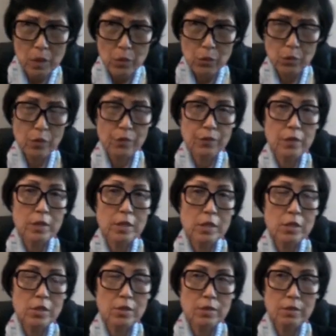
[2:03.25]

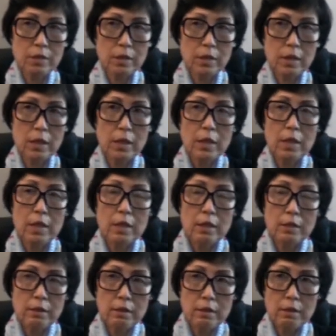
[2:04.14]
referring to the,
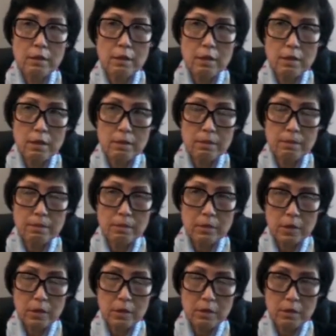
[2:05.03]
the, um,
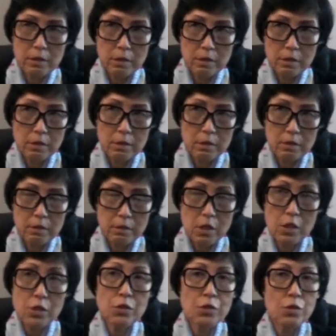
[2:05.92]
the
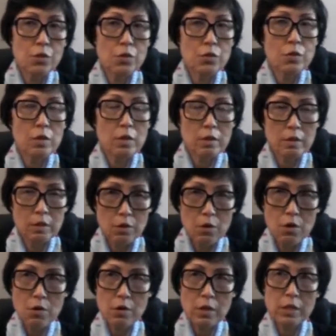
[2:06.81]
tissue or the
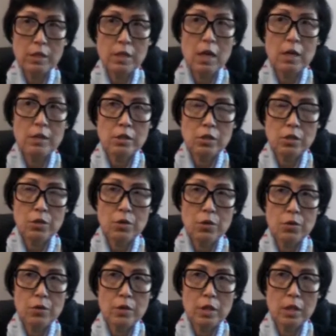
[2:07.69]
organ
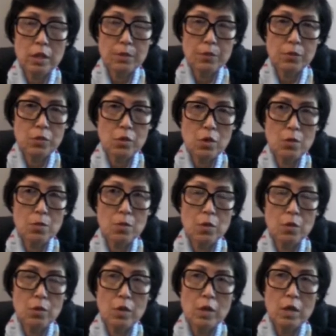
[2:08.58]
undergoing
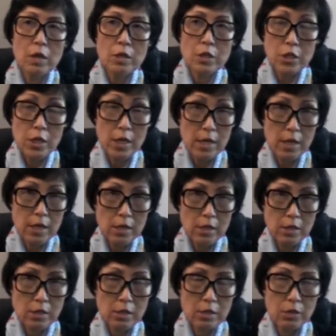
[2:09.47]
abnormal
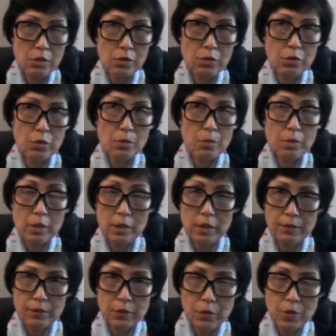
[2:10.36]
change through
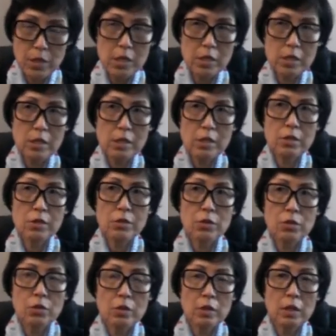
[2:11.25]
proliferation
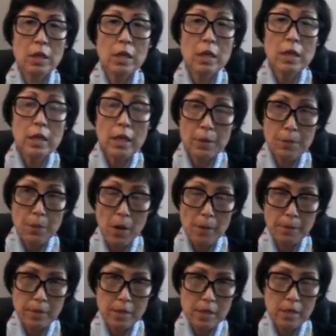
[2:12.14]
or
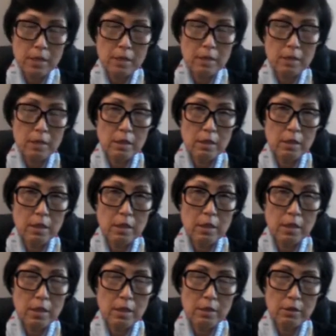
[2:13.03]
apoptic
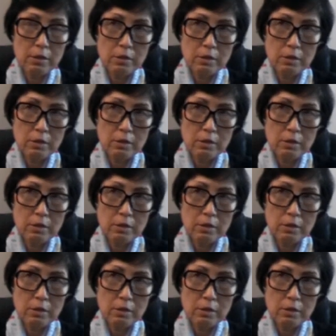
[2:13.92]
uh, uh,